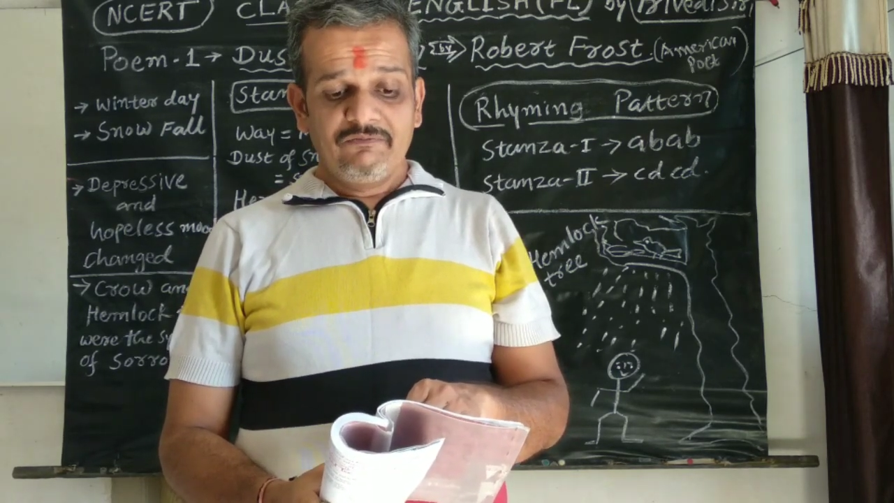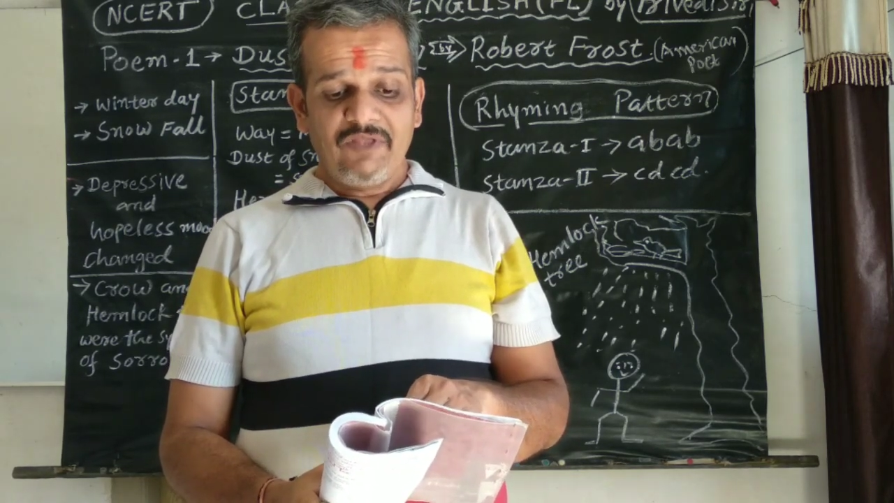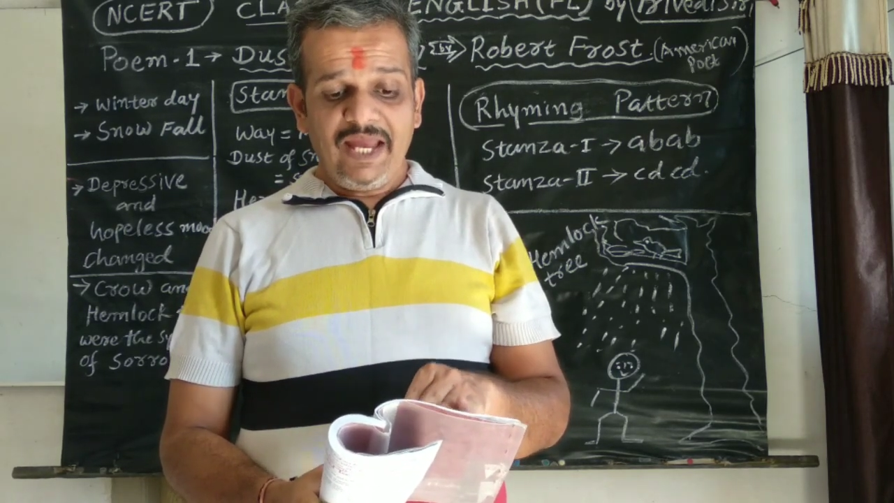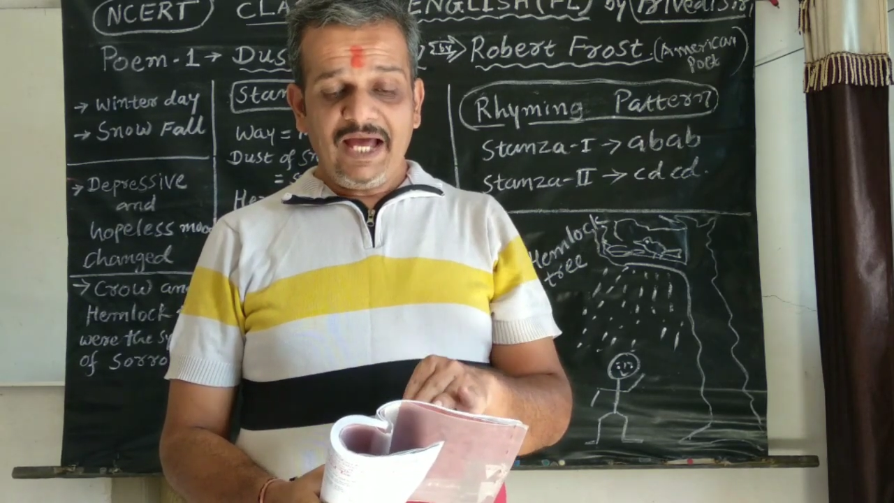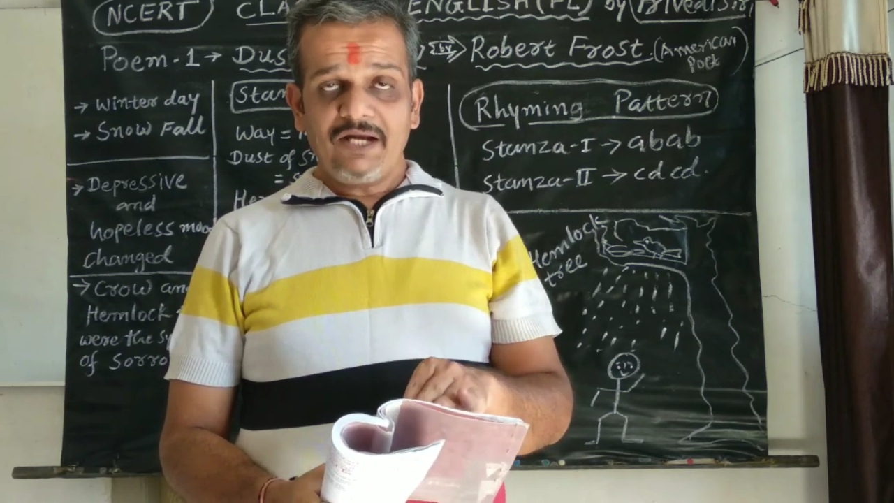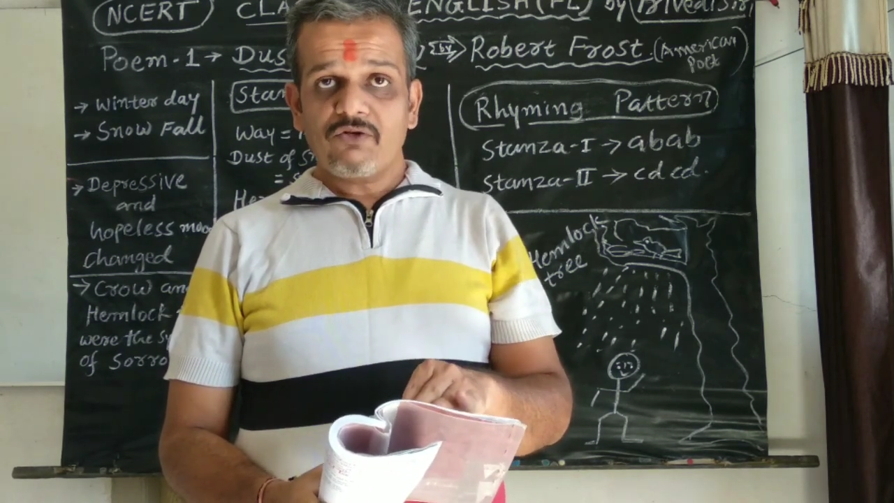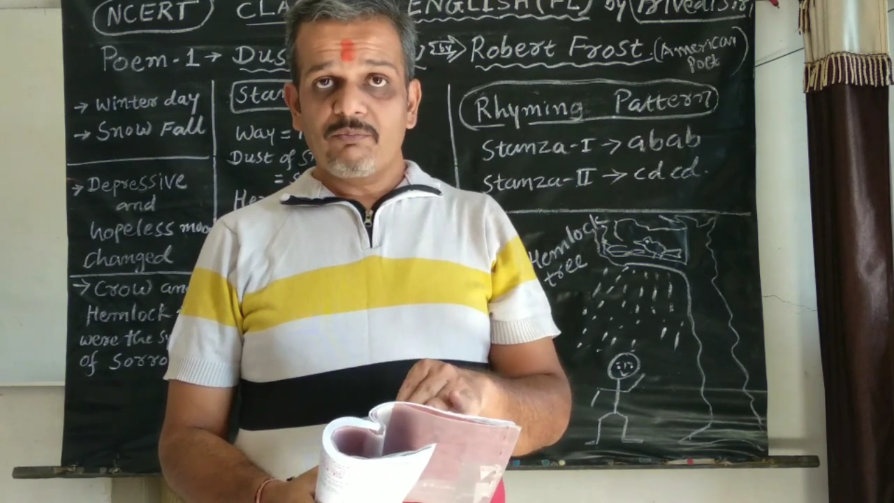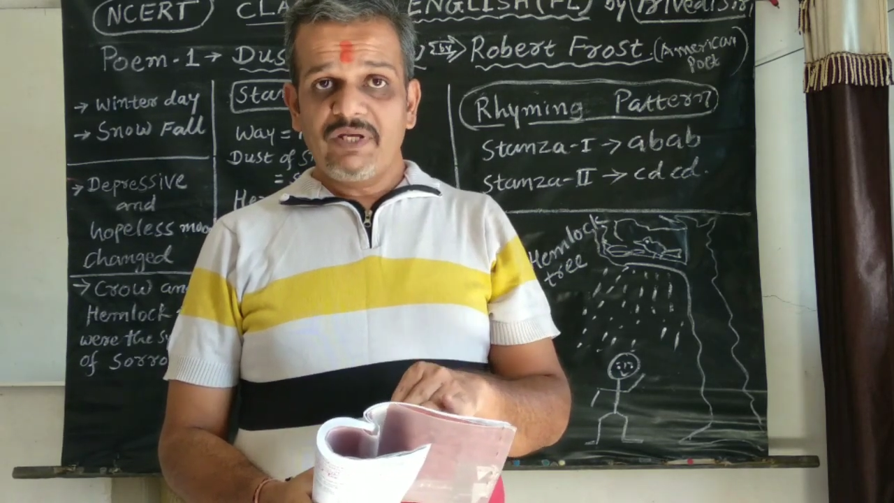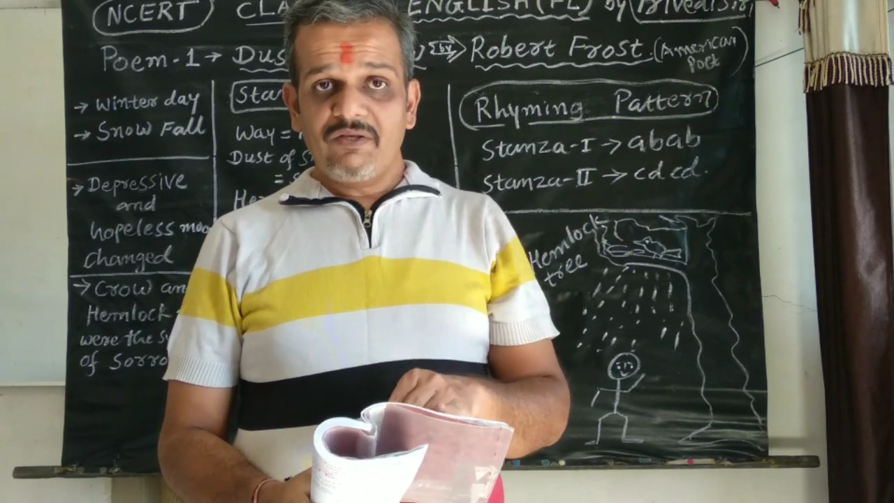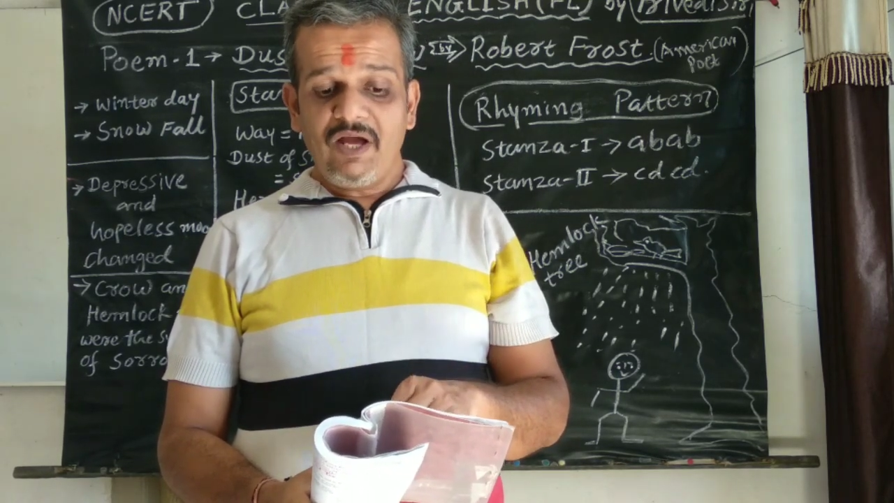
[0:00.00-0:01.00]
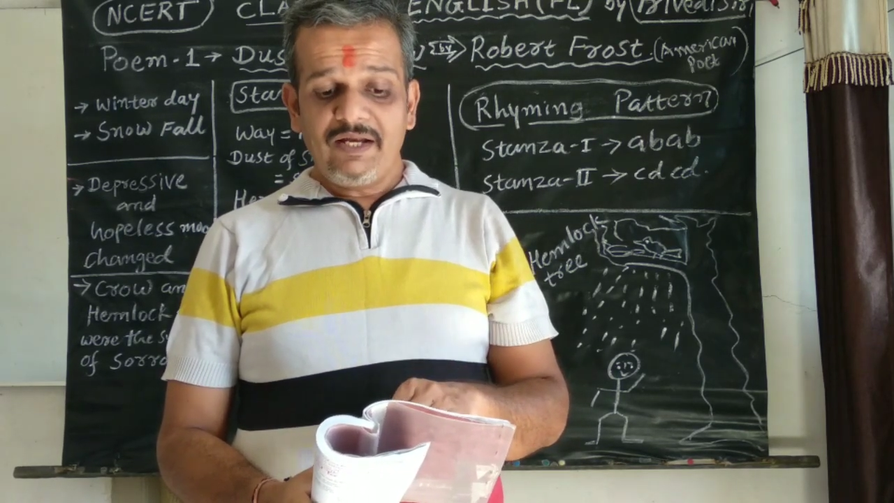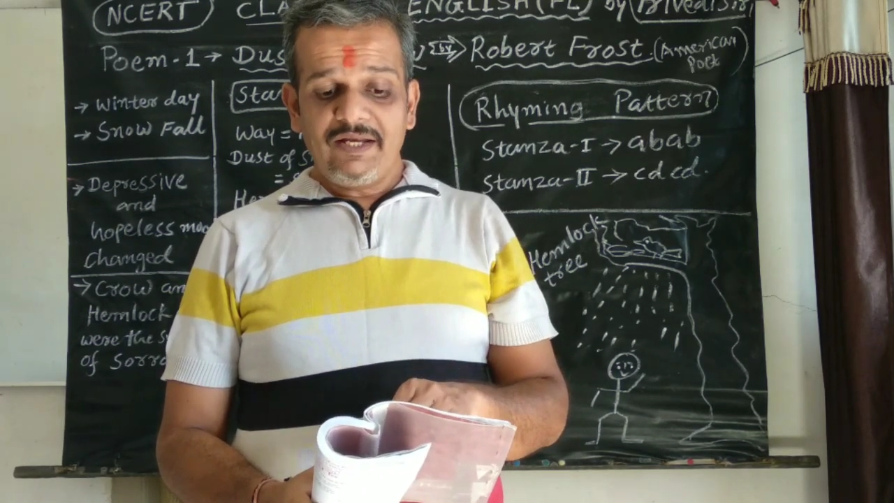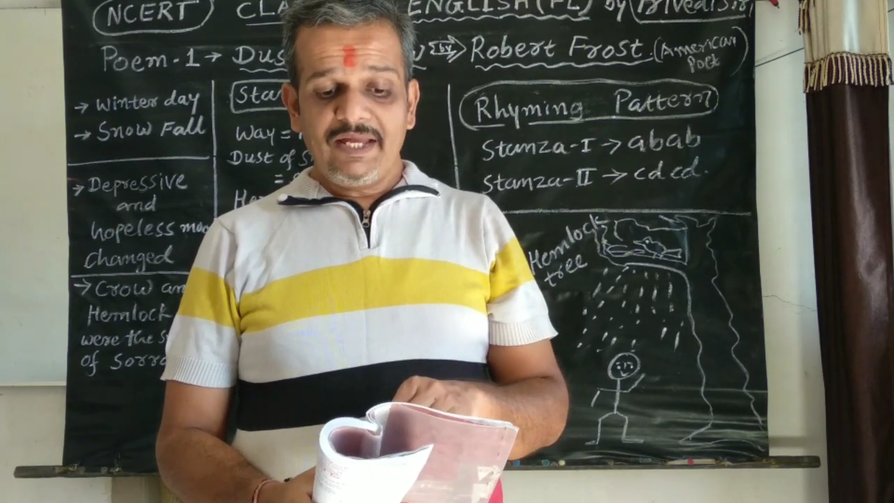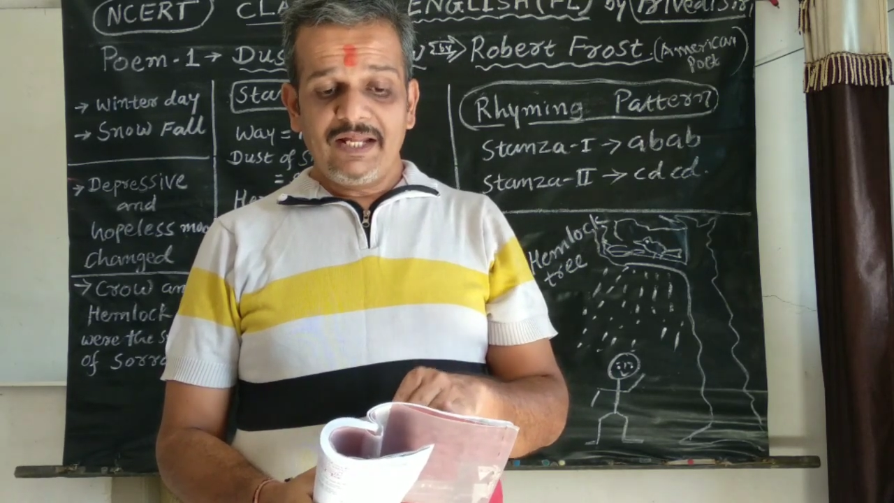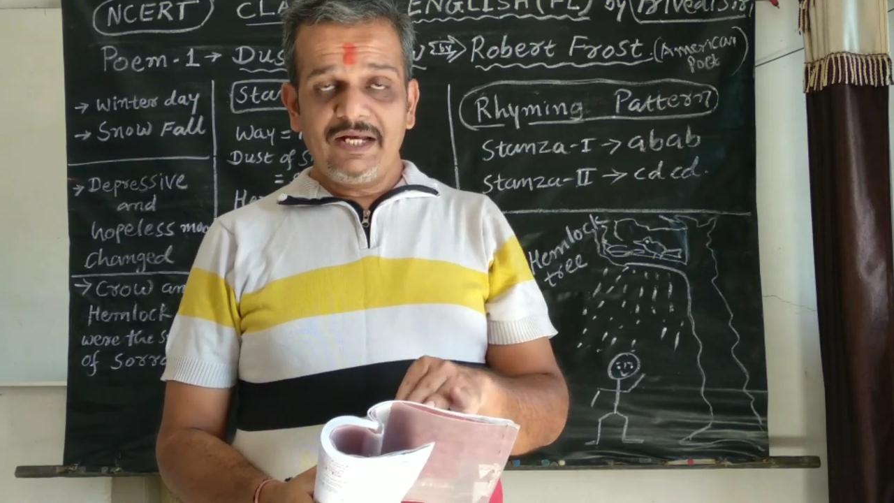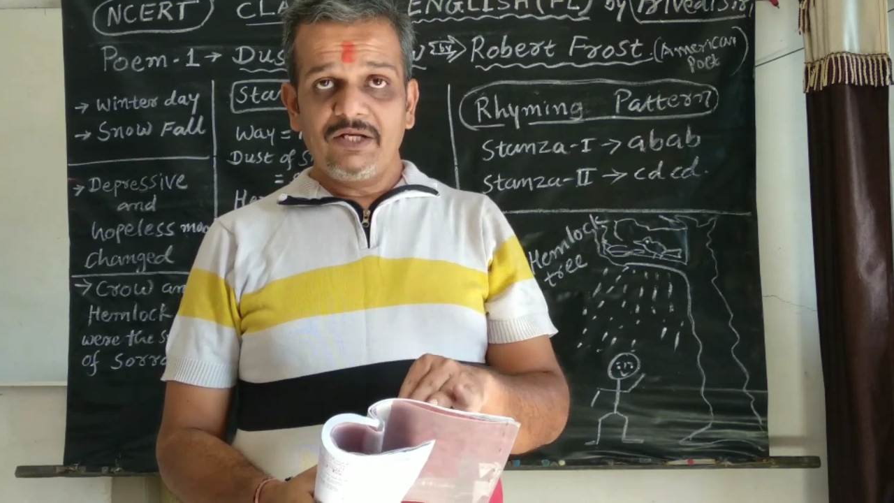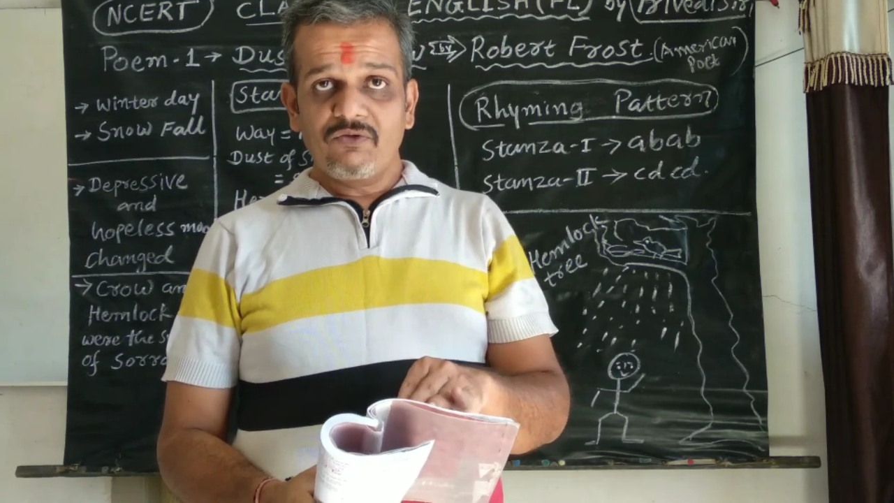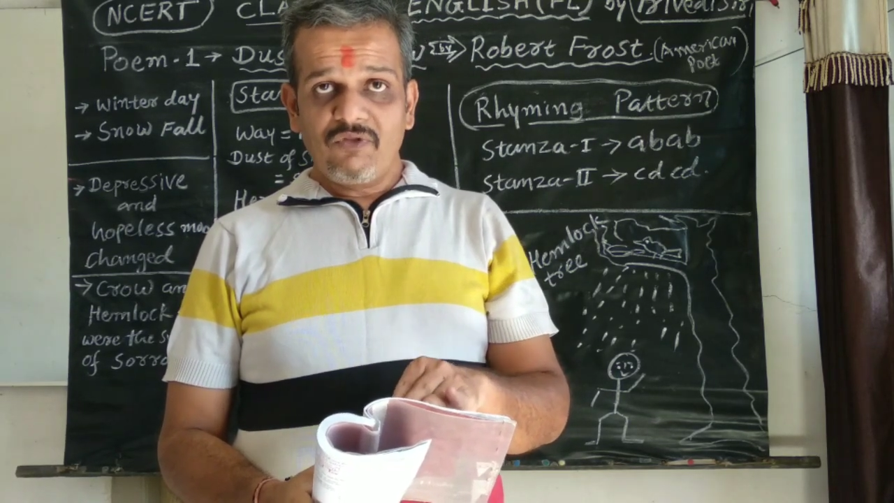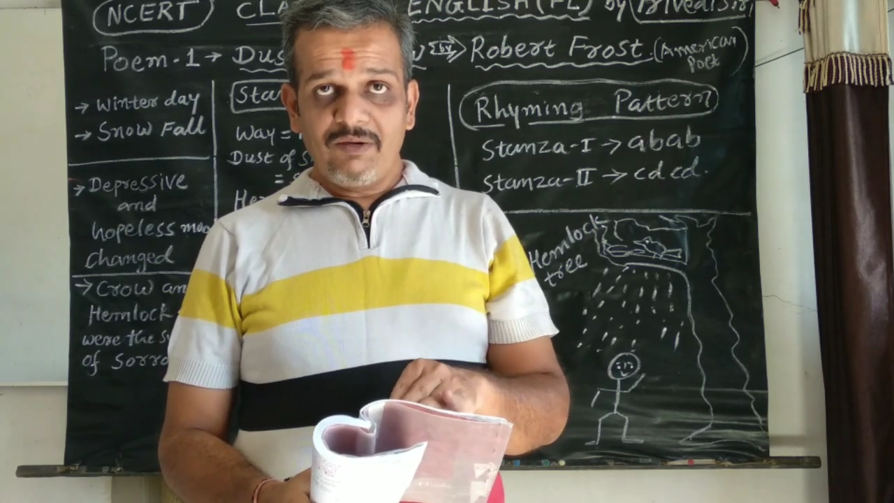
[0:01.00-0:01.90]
They are to be nearly to